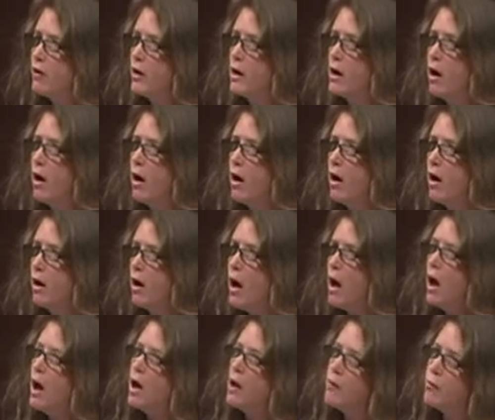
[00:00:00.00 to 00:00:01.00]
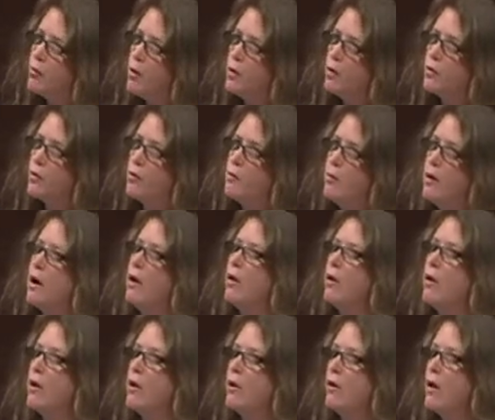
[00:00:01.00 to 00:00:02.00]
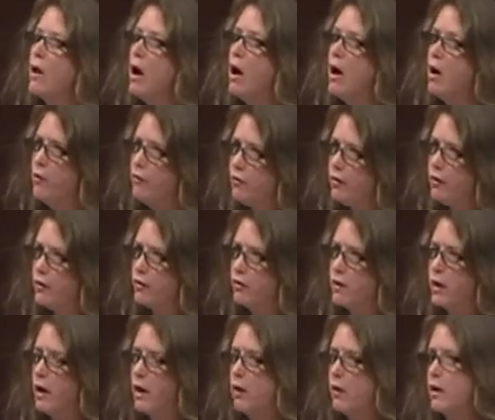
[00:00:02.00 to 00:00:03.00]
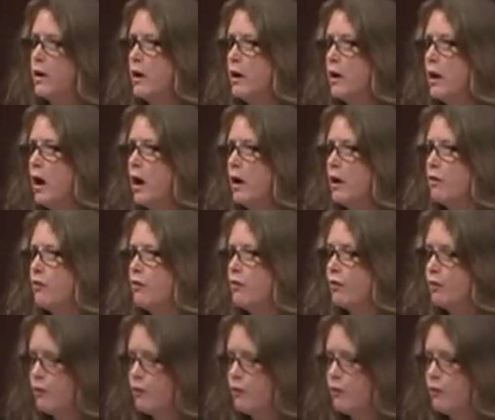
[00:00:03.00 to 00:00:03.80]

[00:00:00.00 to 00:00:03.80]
car and broke the barrier of this carrying life.